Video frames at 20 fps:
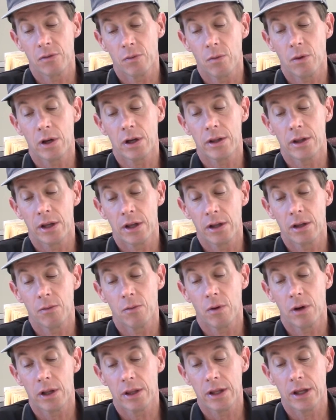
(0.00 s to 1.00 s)
one of
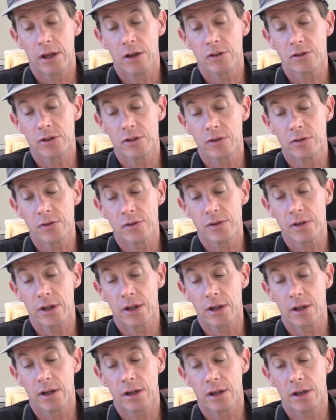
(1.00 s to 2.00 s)
the issues
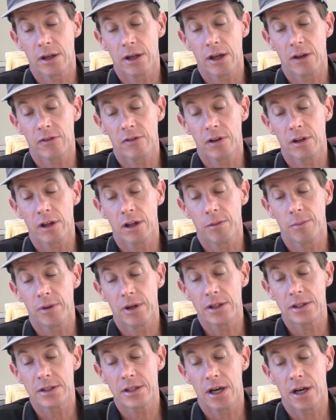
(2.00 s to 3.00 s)
that gets a little
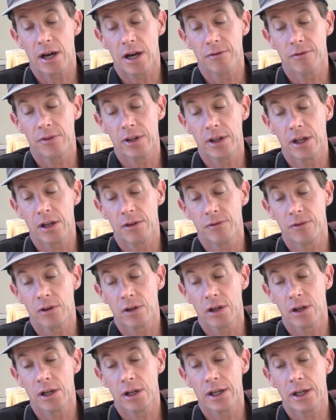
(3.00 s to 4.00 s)
bit tough, and that if
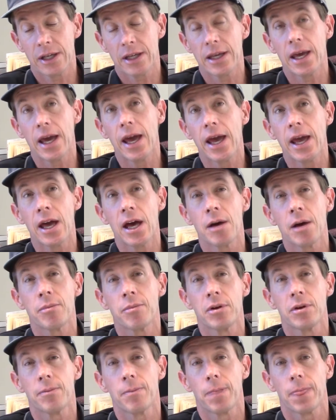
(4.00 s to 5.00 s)
you're going to camp,
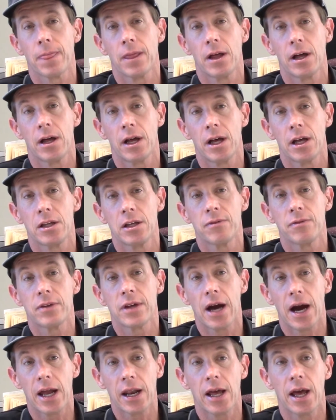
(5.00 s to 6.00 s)
you've
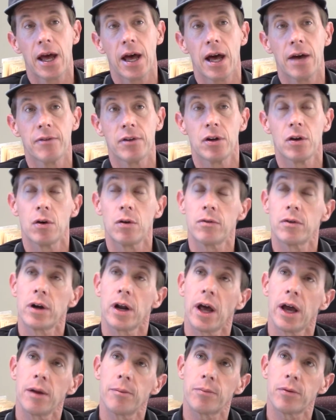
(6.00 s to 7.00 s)
got to have an
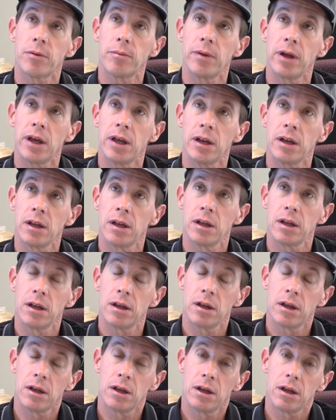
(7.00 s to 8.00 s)
overnight permit.
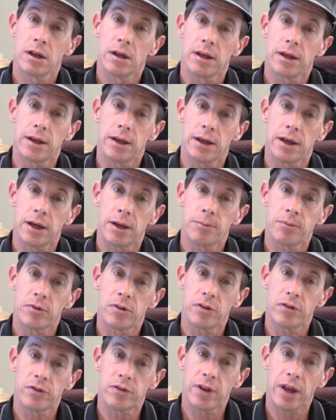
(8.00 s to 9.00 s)

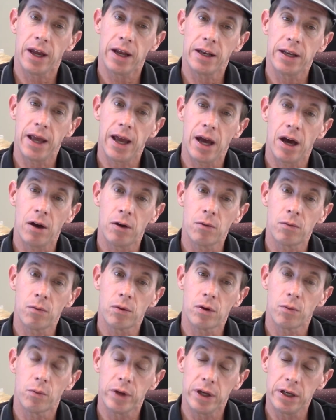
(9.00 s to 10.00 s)
To stay down
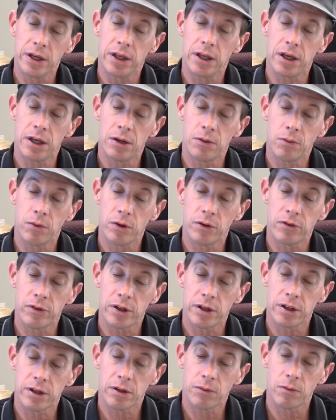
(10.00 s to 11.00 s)
where we did was
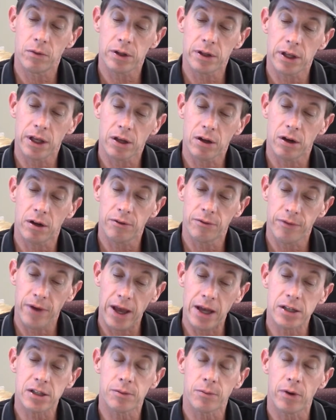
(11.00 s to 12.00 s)
at what they call
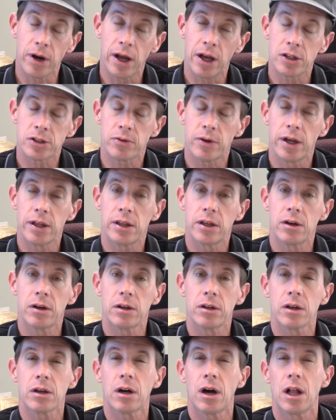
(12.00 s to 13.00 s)
Phantom Ranch right there
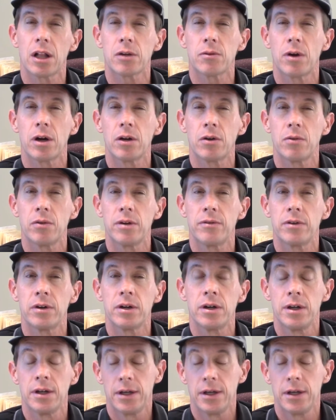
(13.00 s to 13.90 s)
at the Colorado River.